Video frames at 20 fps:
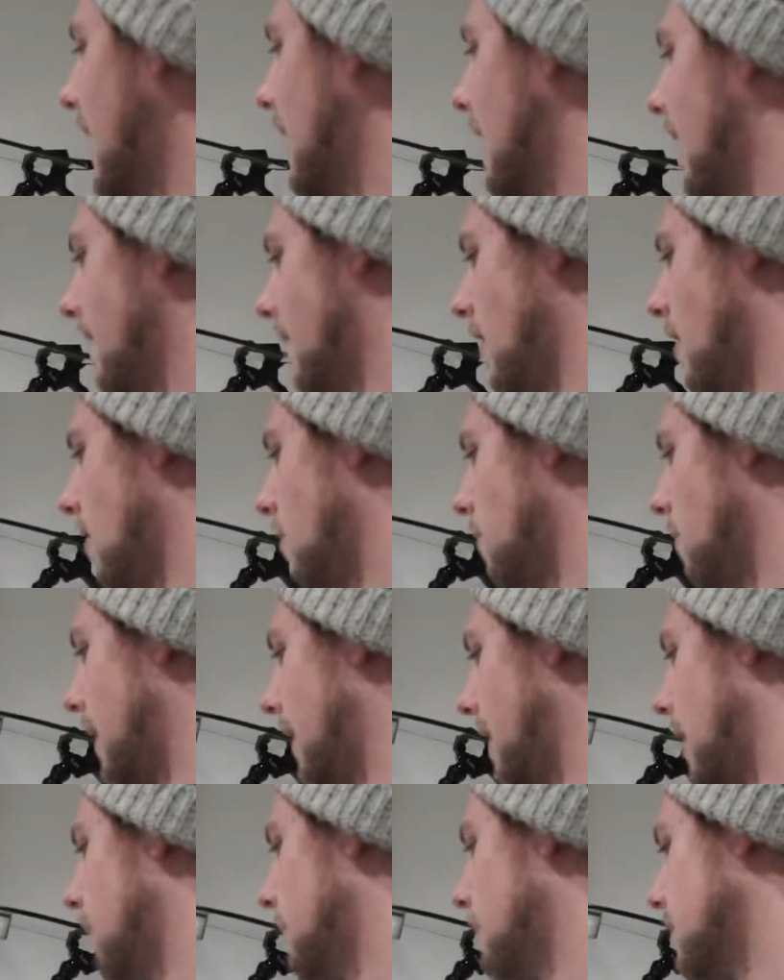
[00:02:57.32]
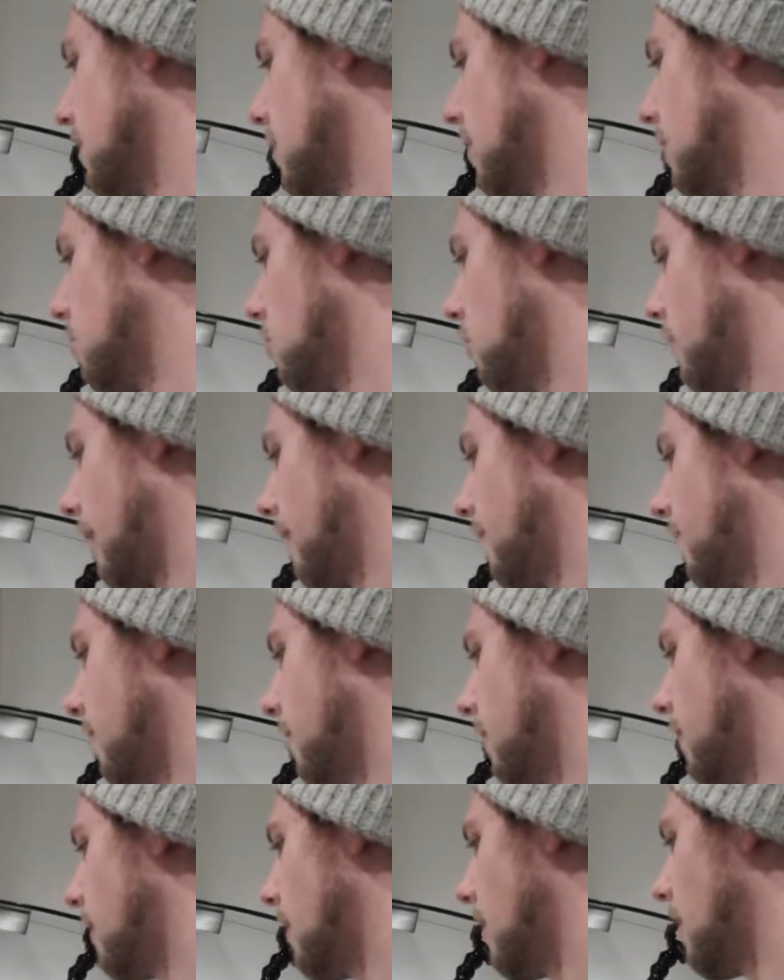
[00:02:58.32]
lover when it comes to talking
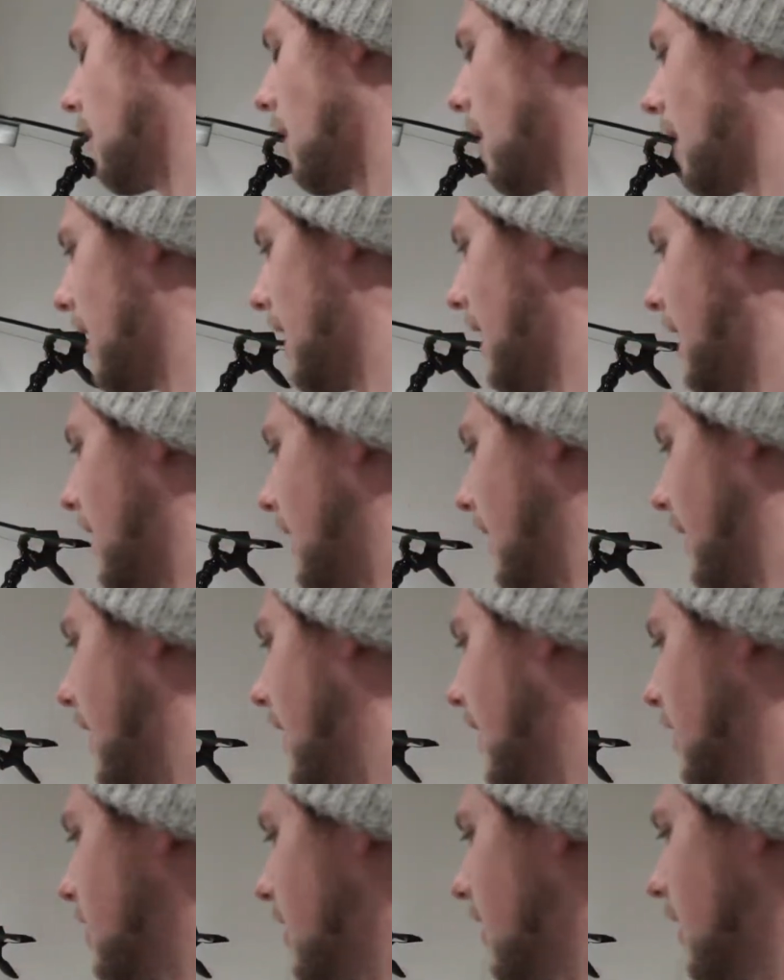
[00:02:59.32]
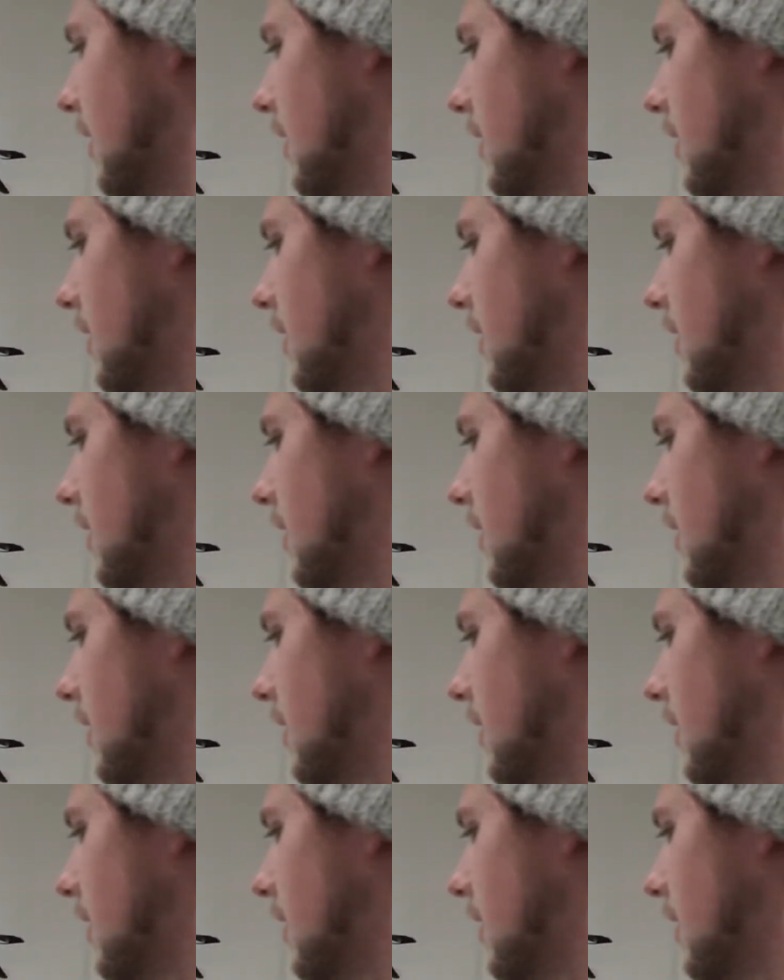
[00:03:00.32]
food and heat in the kitchen.